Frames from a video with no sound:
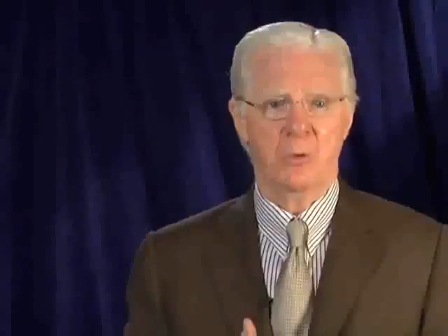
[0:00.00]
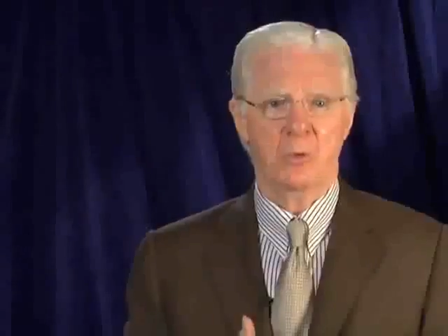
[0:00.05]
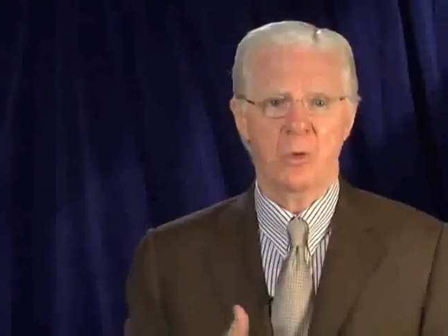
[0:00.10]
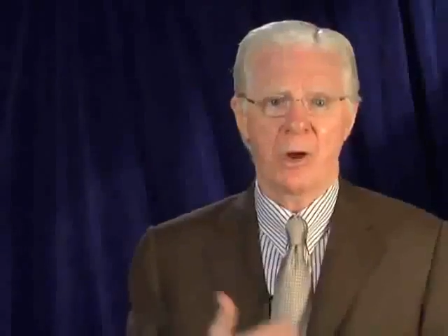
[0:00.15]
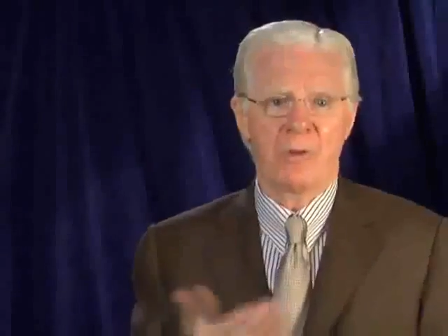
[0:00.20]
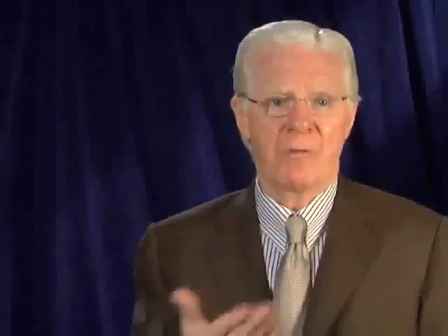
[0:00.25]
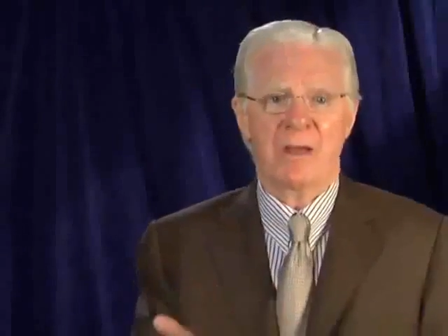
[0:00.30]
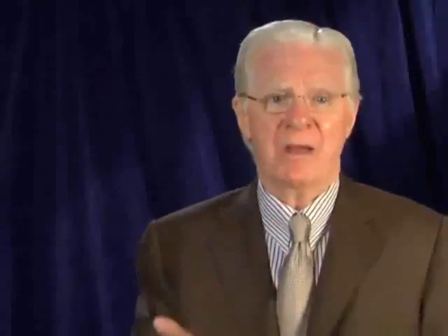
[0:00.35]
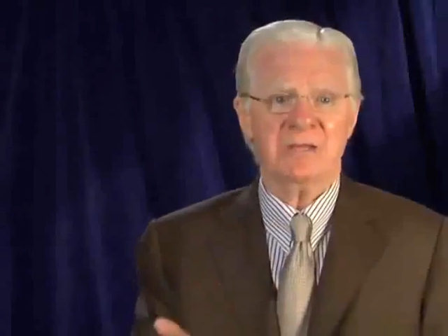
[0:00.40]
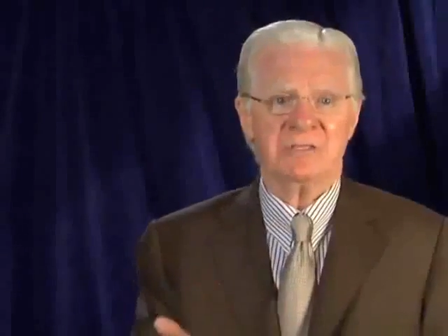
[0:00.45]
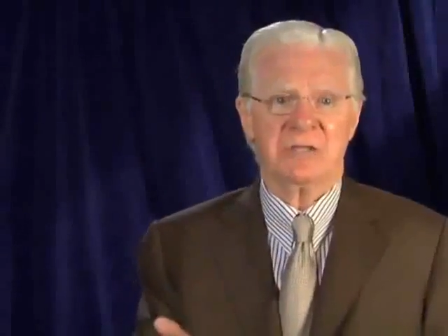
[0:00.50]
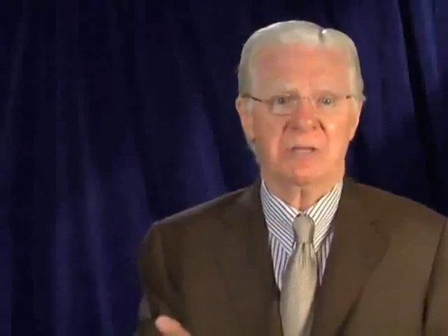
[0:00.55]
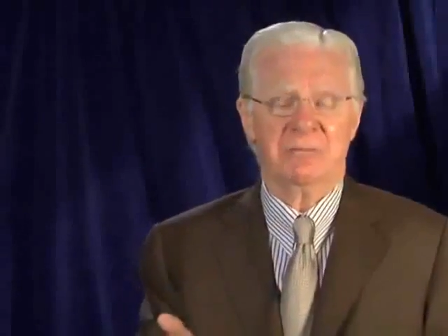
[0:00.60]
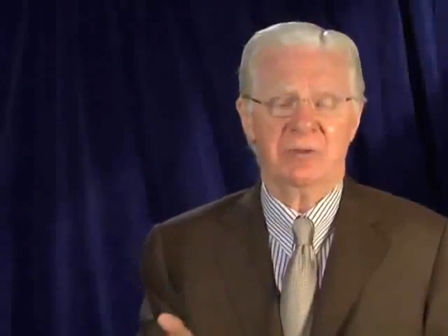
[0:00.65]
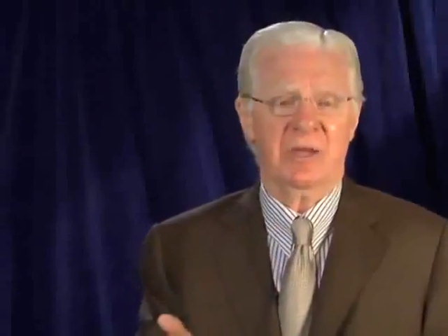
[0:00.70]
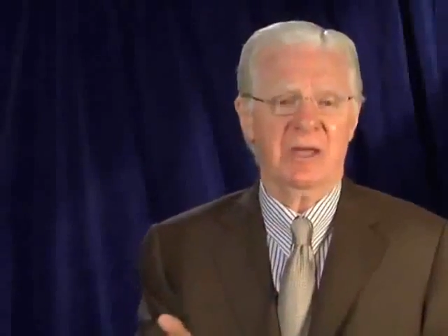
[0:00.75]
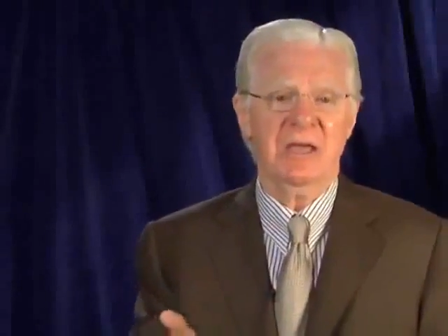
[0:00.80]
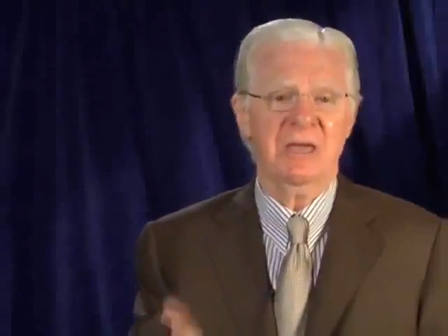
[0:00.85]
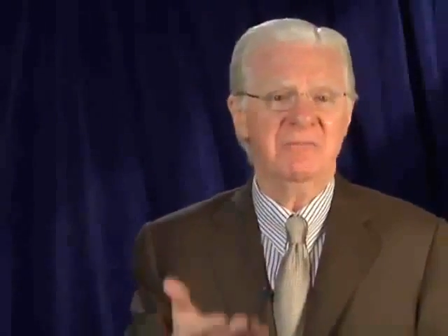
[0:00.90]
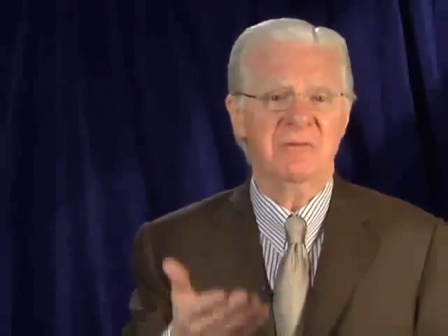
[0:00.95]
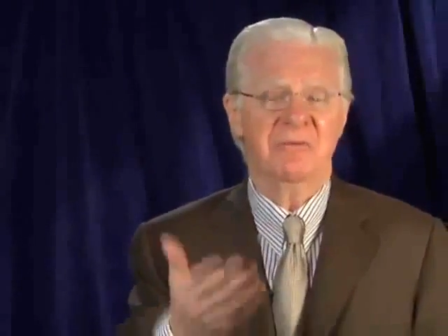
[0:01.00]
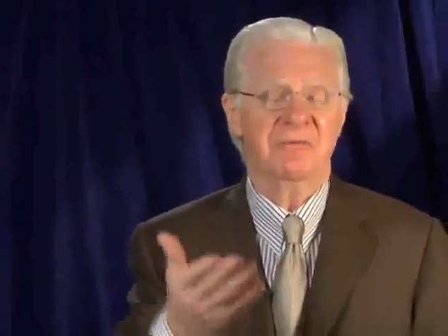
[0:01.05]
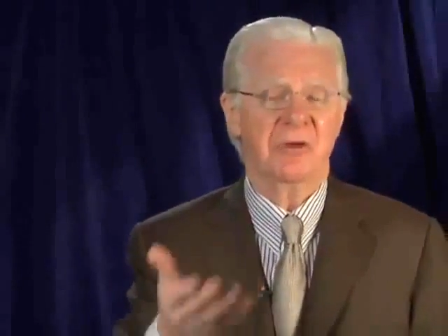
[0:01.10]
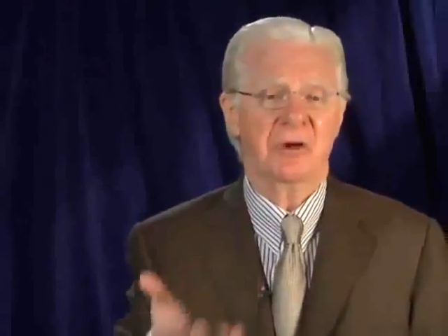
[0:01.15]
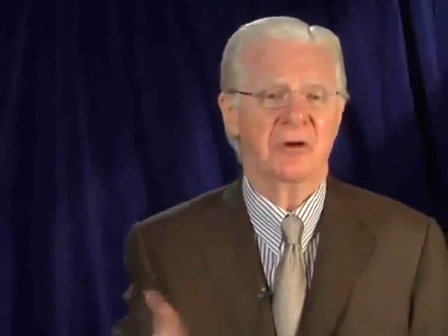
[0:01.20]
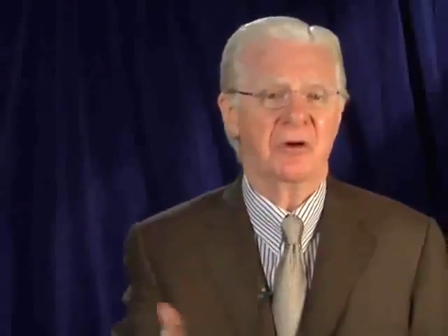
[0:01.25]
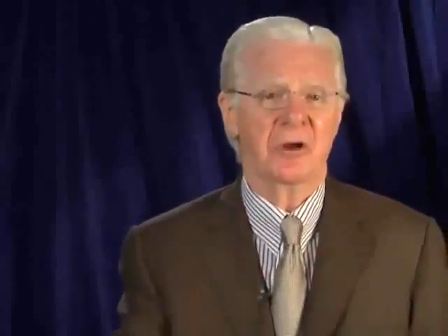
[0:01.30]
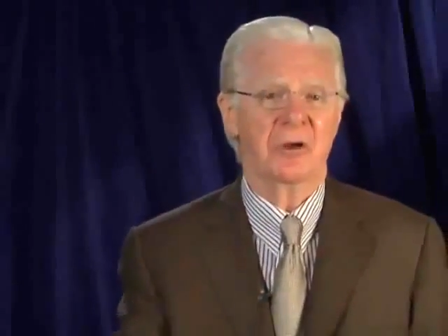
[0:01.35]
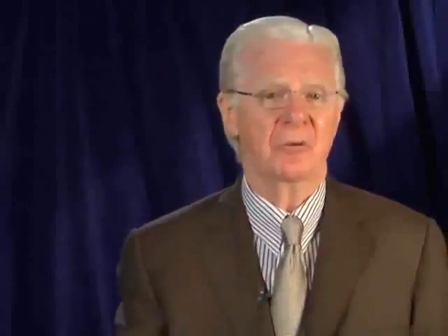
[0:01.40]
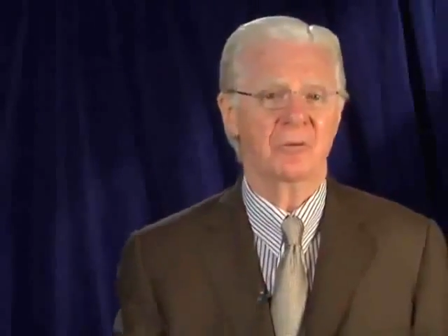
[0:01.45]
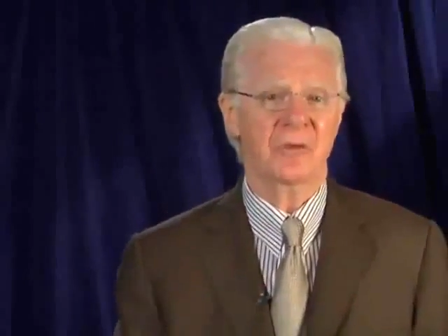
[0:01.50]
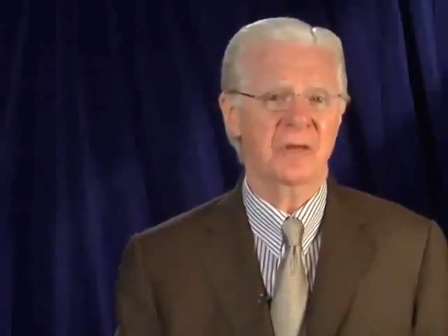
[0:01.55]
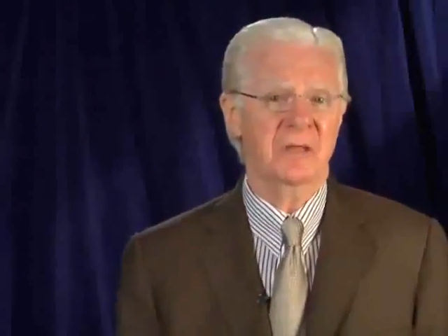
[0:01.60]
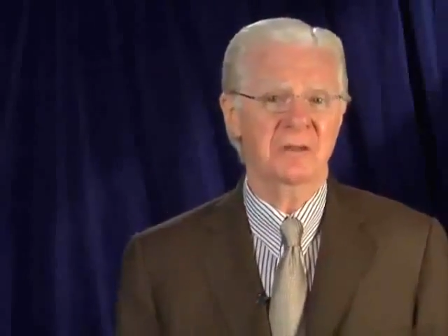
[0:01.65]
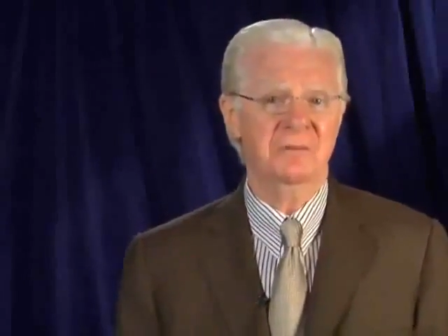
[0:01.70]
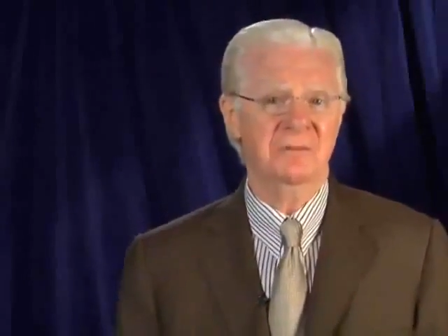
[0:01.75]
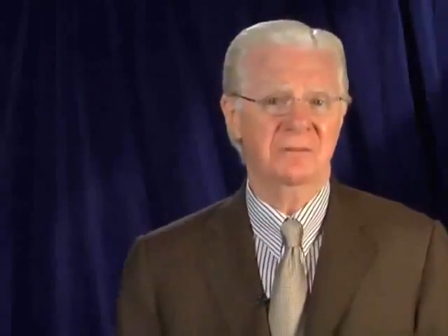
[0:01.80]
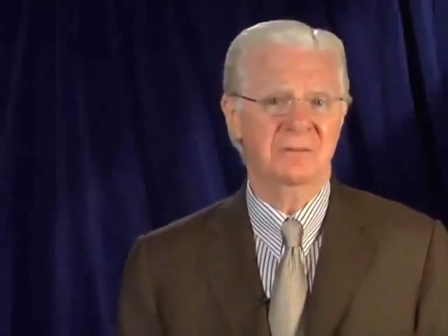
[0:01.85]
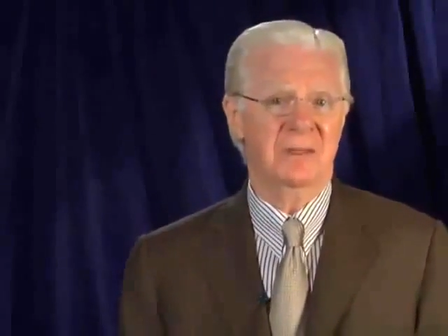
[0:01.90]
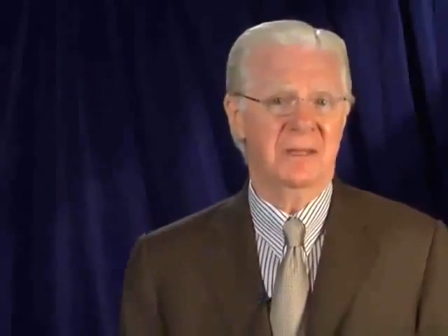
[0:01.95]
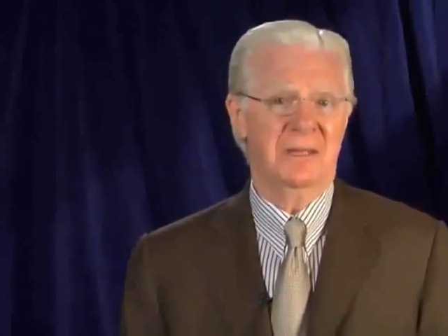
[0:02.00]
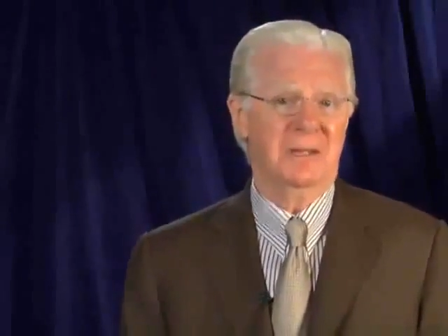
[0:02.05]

We're raised to believe if you're going to win